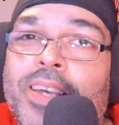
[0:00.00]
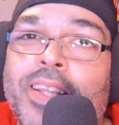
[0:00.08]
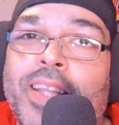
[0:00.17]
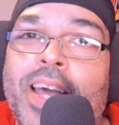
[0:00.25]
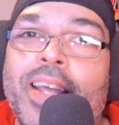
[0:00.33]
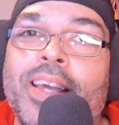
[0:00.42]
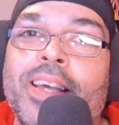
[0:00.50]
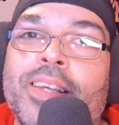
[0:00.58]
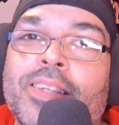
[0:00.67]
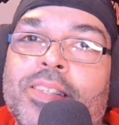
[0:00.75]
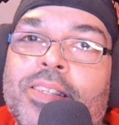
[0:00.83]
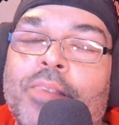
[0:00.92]
And that
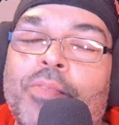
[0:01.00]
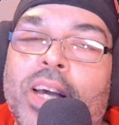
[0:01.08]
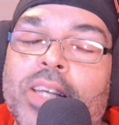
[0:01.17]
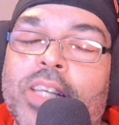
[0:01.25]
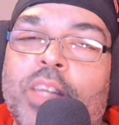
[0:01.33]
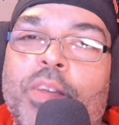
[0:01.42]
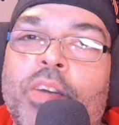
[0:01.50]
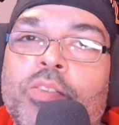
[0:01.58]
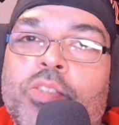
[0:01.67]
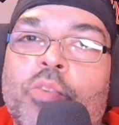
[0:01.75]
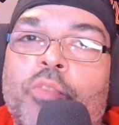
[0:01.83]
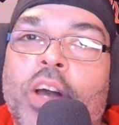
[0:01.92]
is, if you guys like the video
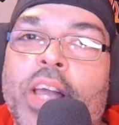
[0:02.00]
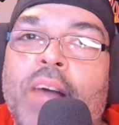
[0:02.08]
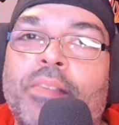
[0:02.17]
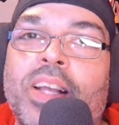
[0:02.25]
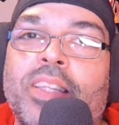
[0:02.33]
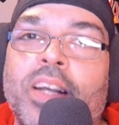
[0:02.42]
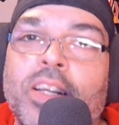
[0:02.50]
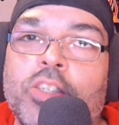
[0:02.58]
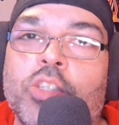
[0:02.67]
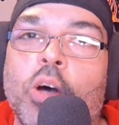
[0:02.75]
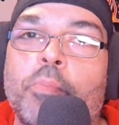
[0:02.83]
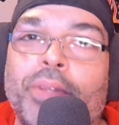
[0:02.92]
so far and have not done
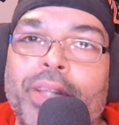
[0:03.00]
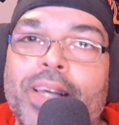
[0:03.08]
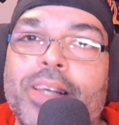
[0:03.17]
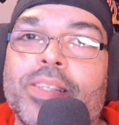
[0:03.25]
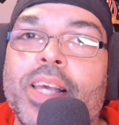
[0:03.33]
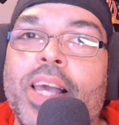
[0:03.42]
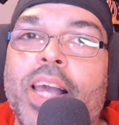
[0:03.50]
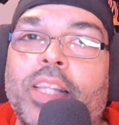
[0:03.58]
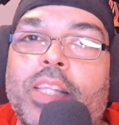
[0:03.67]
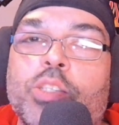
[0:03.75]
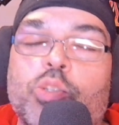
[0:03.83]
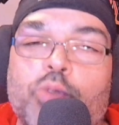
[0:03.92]
so, please hit
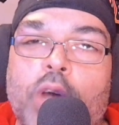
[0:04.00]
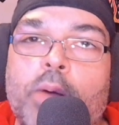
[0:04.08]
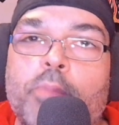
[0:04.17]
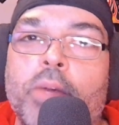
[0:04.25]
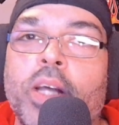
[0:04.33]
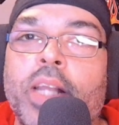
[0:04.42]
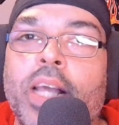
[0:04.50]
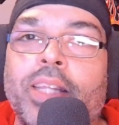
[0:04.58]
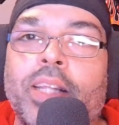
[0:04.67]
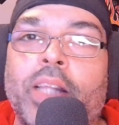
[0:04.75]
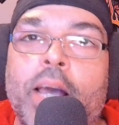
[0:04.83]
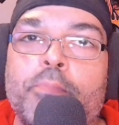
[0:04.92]
the subscribe button, hit
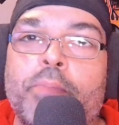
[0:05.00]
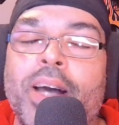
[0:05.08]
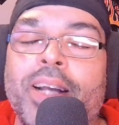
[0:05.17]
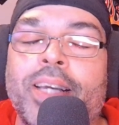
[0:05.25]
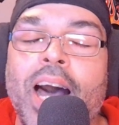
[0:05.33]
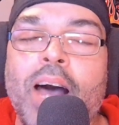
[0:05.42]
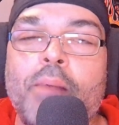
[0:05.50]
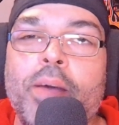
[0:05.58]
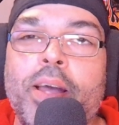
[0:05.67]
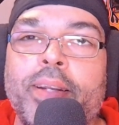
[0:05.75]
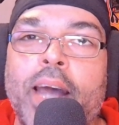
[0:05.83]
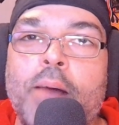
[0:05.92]
the like button,
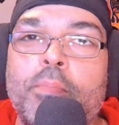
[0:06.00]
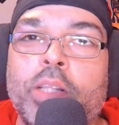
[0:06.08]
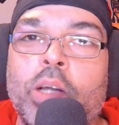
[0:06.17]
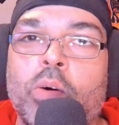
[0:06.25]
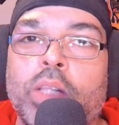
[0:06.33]
comment down below.